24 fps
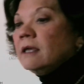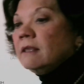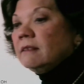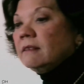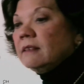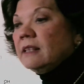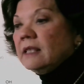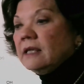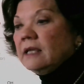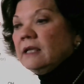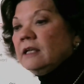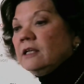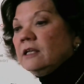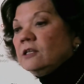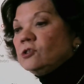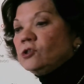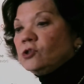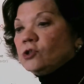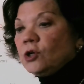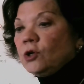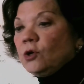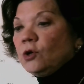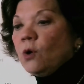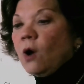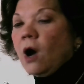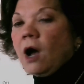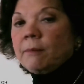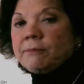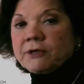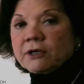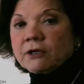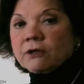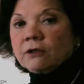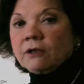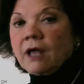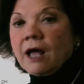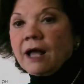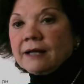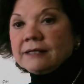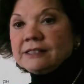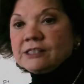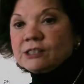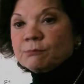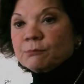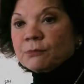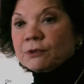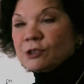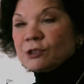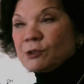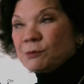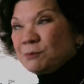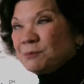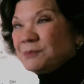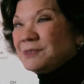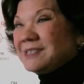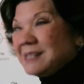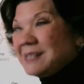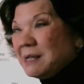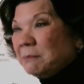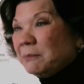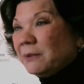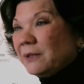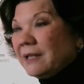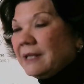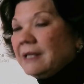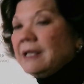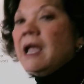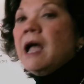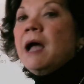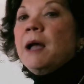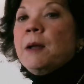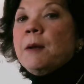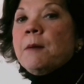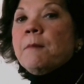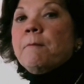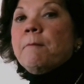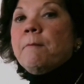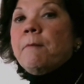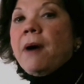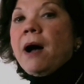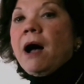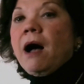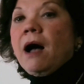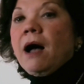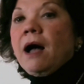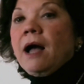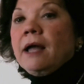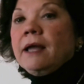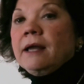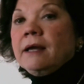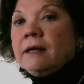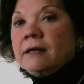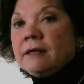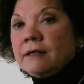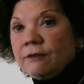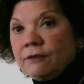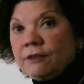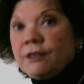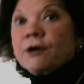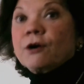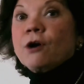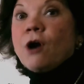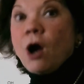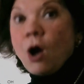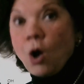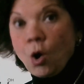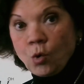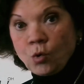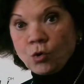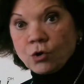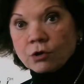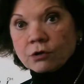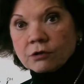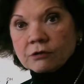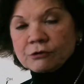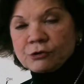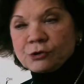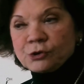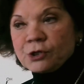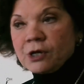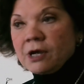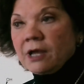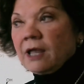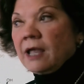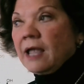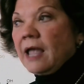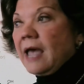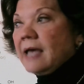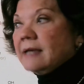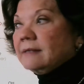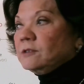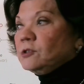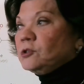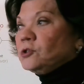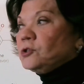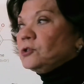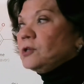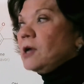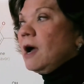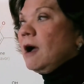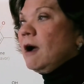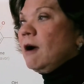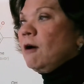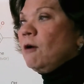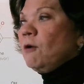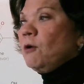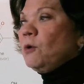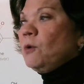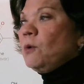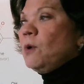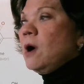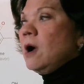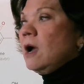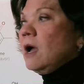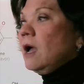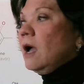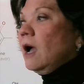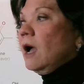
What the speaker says: these 2 optical isomers simply by their odors. And so